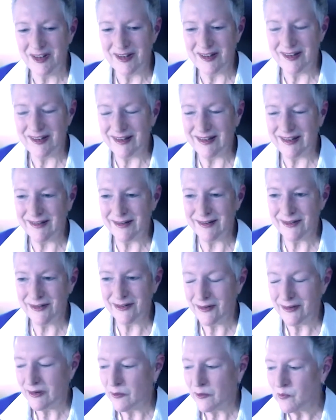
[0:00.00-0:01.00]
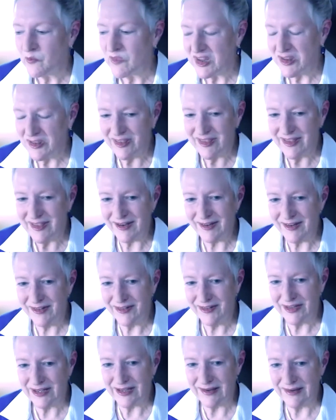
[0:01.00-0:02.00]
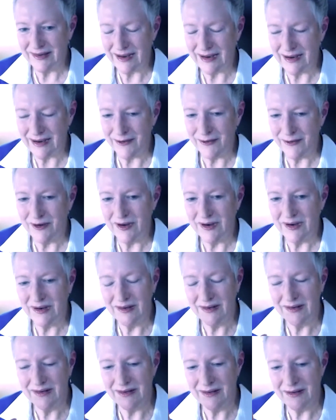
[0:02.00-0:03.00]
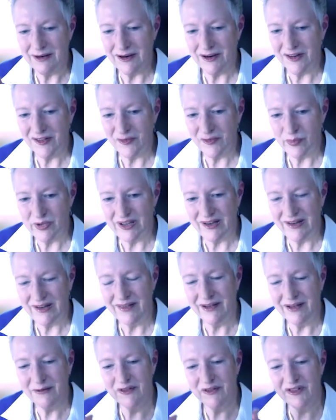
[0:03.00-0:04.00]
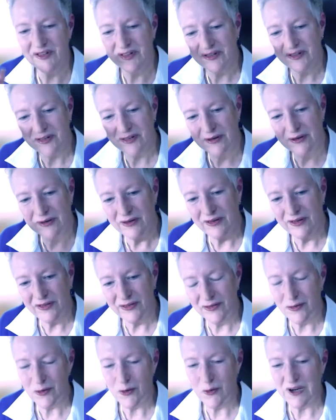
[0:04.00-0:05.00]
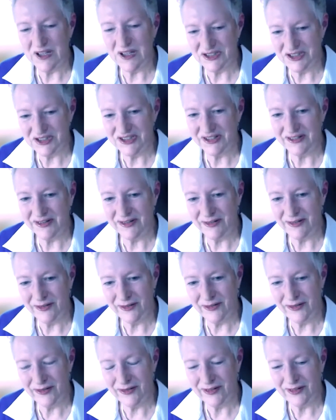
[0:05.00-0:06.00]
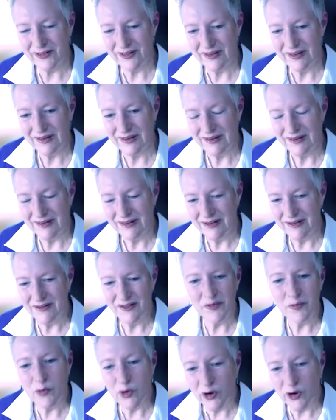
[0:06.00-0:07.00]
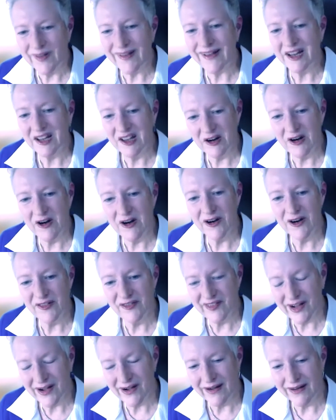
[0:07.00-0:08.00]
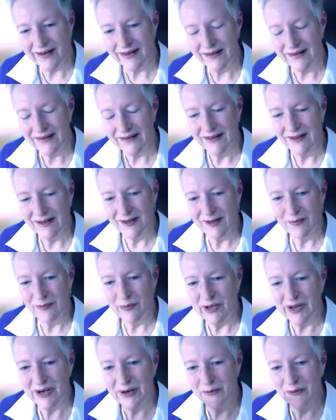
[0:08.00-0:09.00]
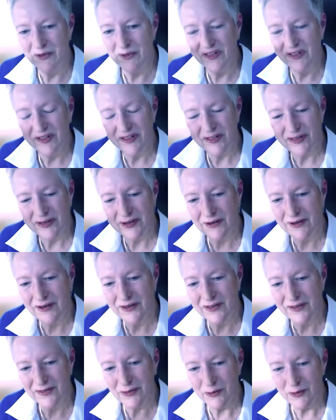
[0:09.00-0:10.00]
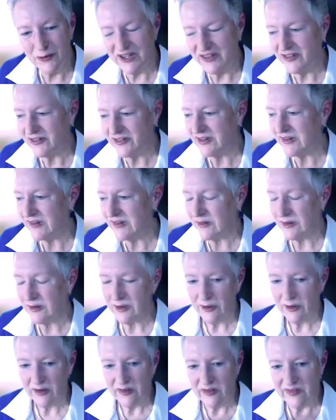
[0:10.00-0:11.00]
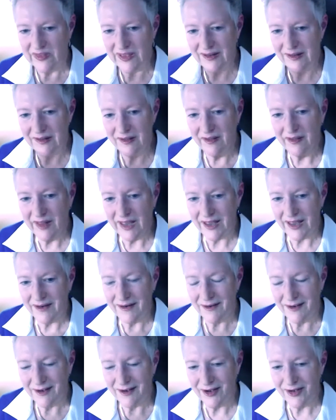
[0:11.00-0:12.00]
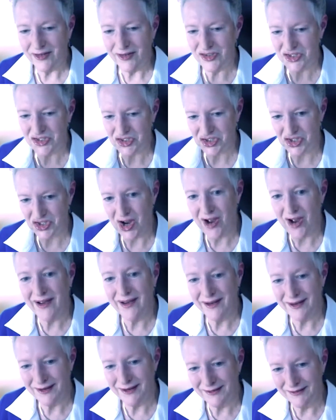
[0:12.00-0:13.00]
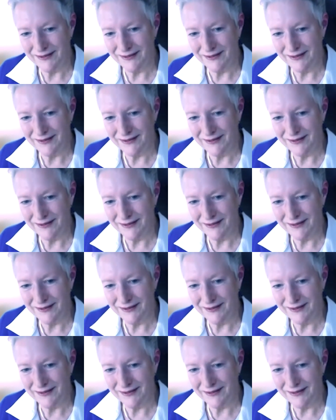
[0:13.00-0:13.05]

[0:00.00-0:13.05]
is they sent out an RFP that was a series of questions. It was more like an RFI, but it was a series of questions that let us shine